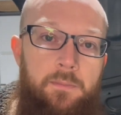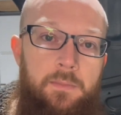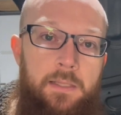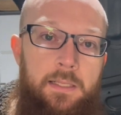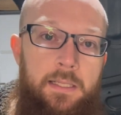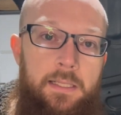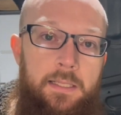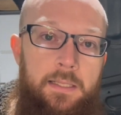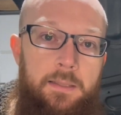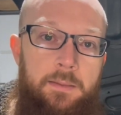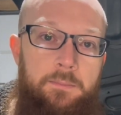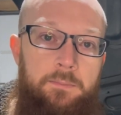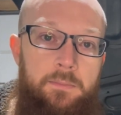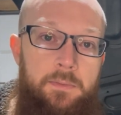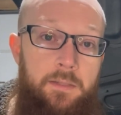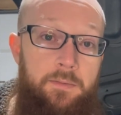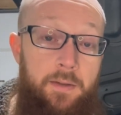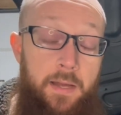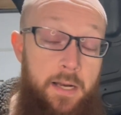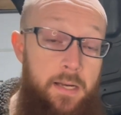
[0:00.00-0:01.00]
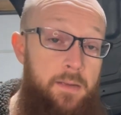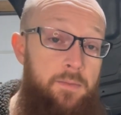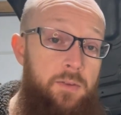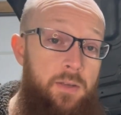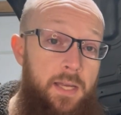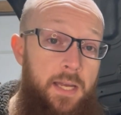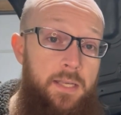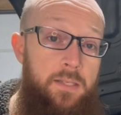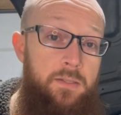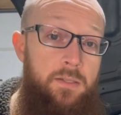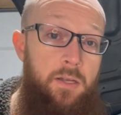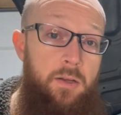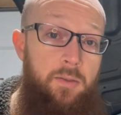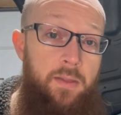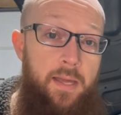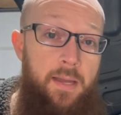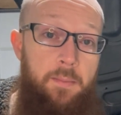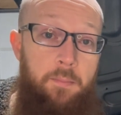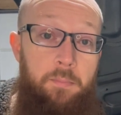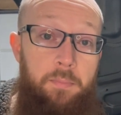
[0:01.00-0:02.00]
If any of you guys know
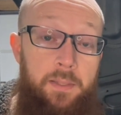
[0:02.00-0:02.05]
that,